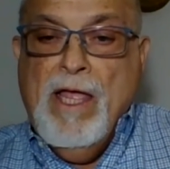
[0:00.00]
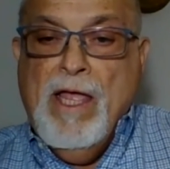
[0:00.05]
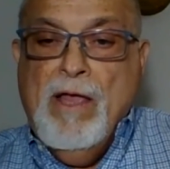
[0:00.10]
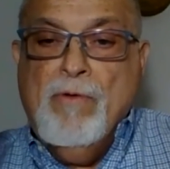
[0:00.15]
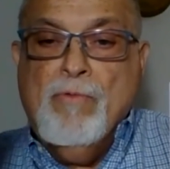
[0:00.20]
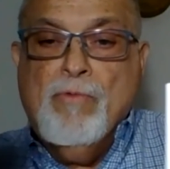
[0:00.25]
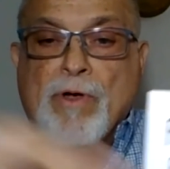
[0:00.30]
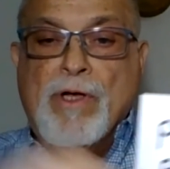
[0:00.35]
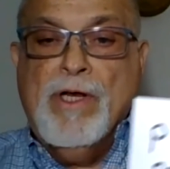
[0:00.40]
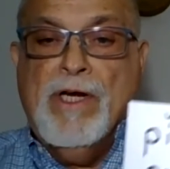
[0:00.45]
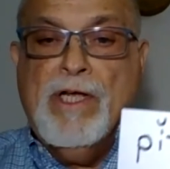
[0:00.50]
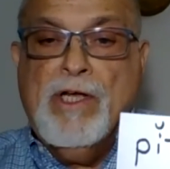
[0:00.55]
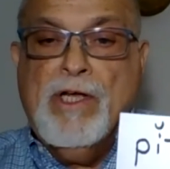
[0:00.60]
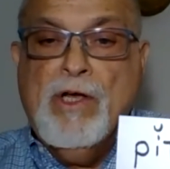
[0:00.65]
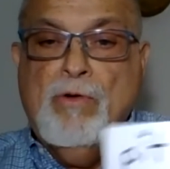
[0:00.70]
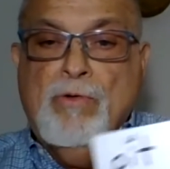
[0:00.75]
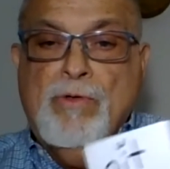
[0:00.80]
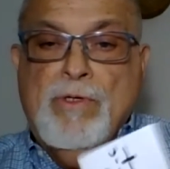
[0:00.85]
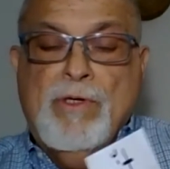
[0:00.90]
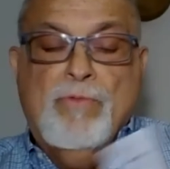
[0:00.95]
and we're going to
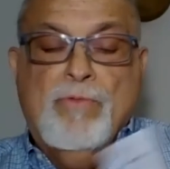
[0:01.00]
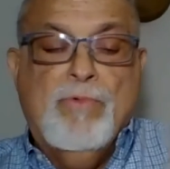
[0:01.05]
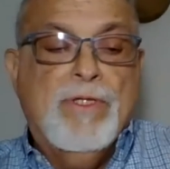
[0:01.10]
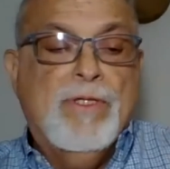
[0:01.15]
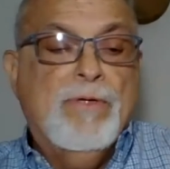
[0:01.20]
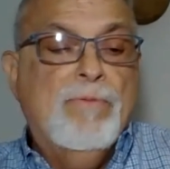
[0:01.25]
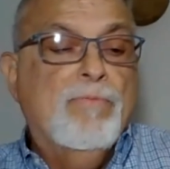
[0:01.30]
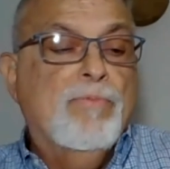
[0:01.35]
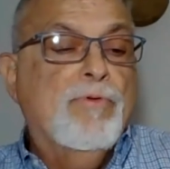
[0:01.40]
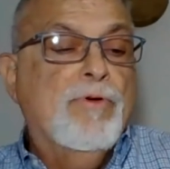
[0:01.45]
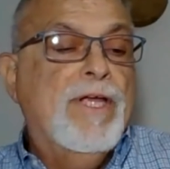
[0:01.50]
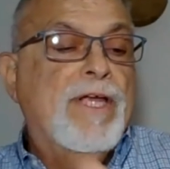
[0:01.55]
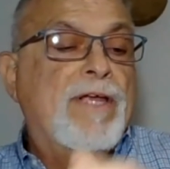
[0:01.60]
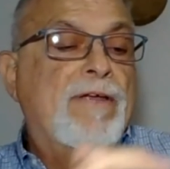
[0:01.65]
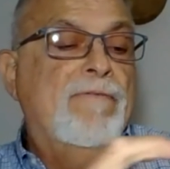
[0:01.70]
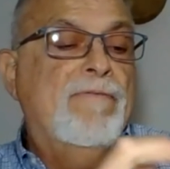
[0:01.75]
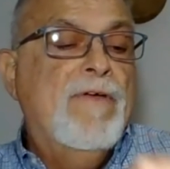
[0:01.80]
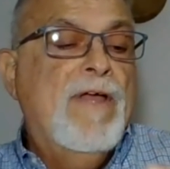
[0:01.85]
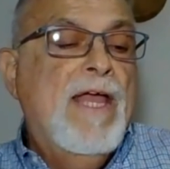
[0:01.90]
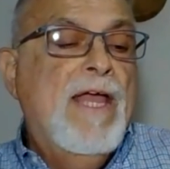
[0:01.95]
code it with a
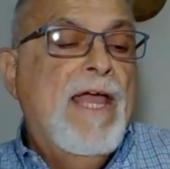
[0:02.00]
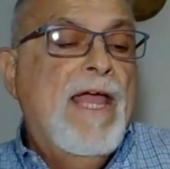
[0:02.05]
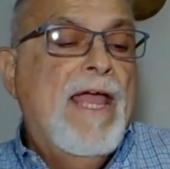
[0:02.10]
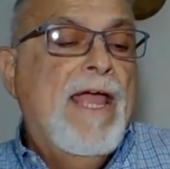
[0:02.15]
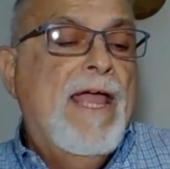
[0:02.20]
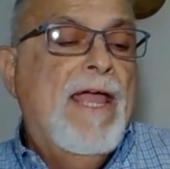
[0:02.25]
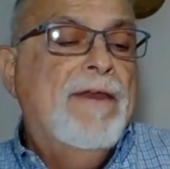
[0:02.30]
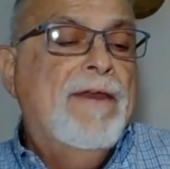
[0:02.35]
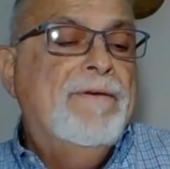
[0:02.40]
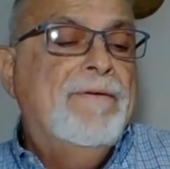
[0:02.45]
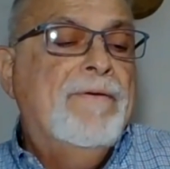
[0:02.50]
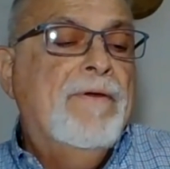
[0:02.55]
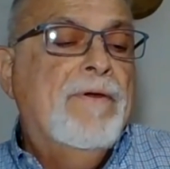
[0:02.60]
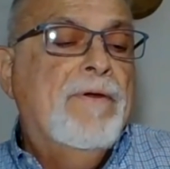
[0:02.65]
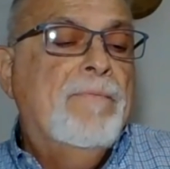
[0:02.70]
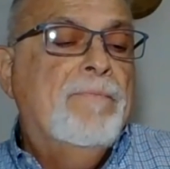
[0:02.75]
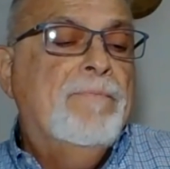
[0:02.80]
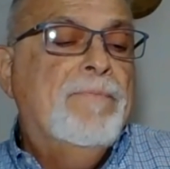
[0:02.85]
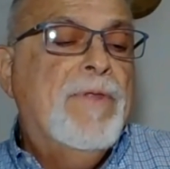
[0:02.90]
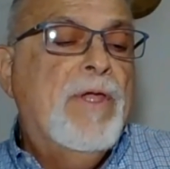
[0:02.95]
breve. And
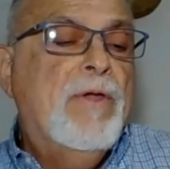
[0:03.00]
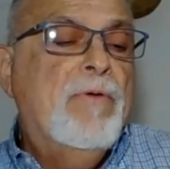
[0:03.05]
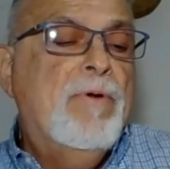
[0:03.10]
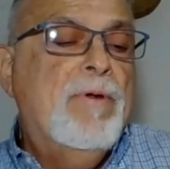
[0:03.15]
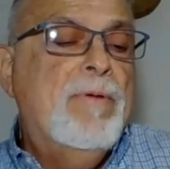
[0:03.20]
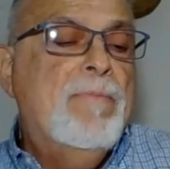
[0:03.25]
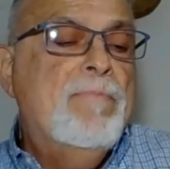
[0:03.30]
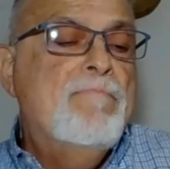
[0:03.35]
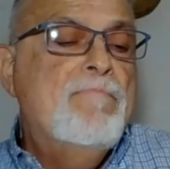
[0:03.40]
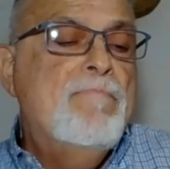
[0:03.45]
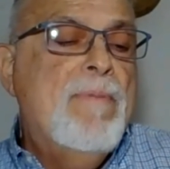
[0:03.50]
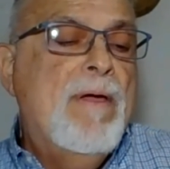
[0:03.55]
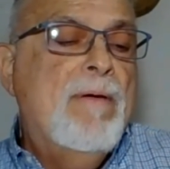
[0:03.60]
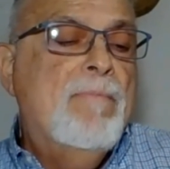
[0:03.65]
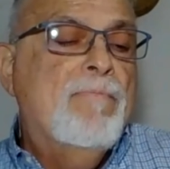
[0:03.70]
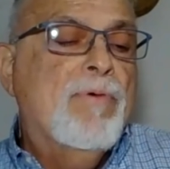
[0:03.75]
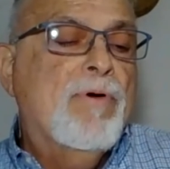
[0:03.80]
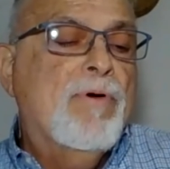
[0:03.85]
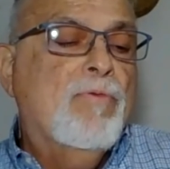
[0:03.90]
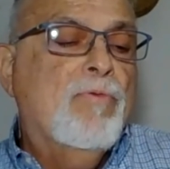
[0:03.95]
do you
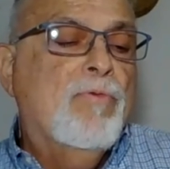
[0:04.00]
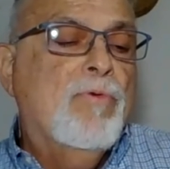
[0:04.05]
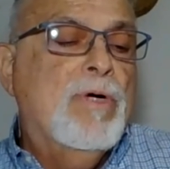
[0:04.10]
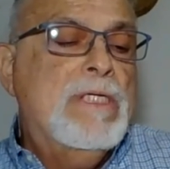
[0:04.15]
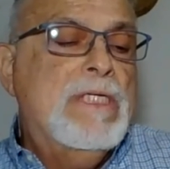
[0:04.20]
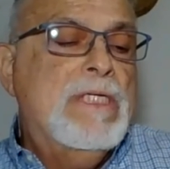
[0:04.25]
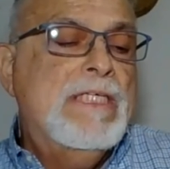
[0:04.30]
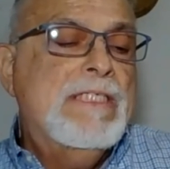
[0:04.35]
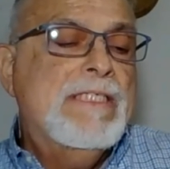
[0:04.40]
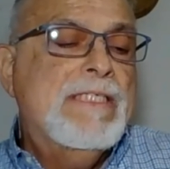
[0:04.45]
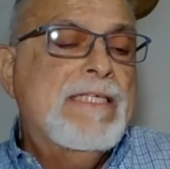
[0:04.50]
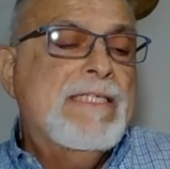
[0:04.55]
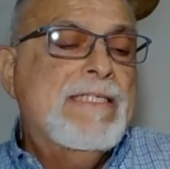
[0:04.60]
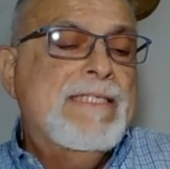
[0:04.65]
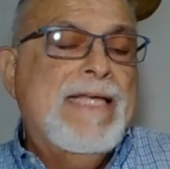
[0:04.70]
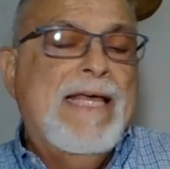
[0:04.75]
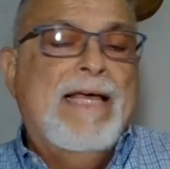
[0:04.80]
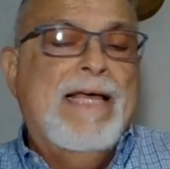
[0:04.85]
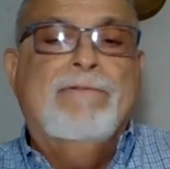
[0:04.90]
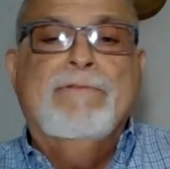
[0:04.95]
remember what is the
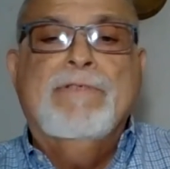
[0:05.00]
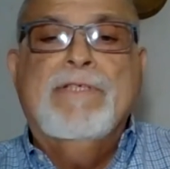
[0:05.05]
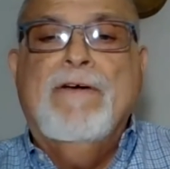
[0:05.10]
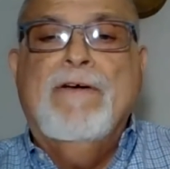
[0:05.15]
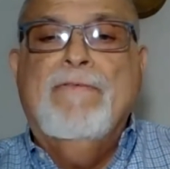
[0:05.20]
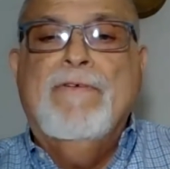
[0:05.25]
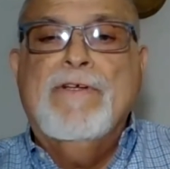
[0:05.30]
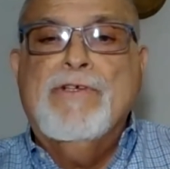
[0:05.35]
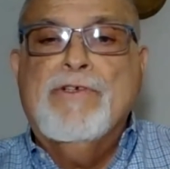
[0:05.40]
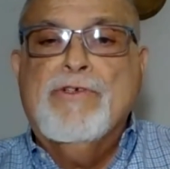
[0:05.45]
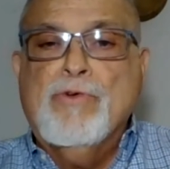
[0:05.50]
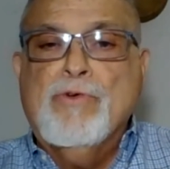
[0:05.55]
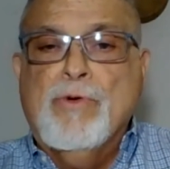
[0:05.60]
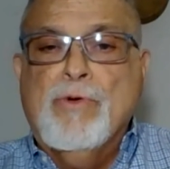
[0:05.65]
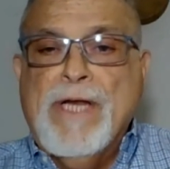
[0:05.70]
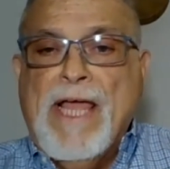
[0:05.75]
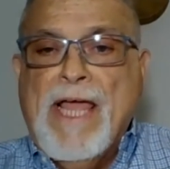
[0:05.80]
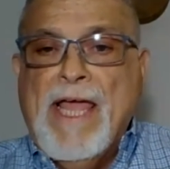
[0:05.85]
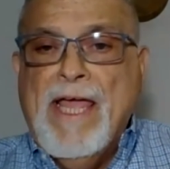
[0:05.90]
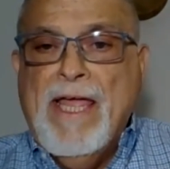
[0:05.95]
sound of a
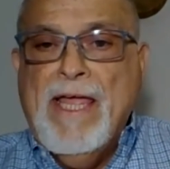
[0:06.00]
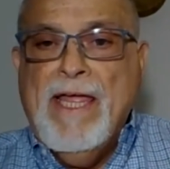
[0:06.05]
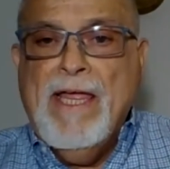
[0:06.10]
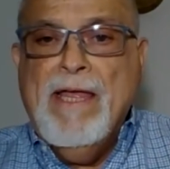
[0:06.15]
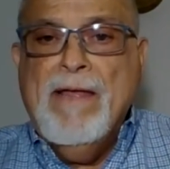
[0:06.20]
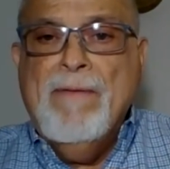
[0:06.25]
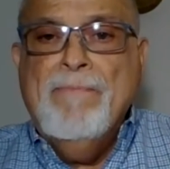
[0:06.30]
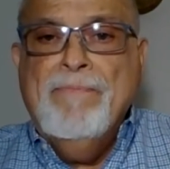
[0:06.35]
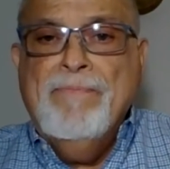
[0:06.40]
short A?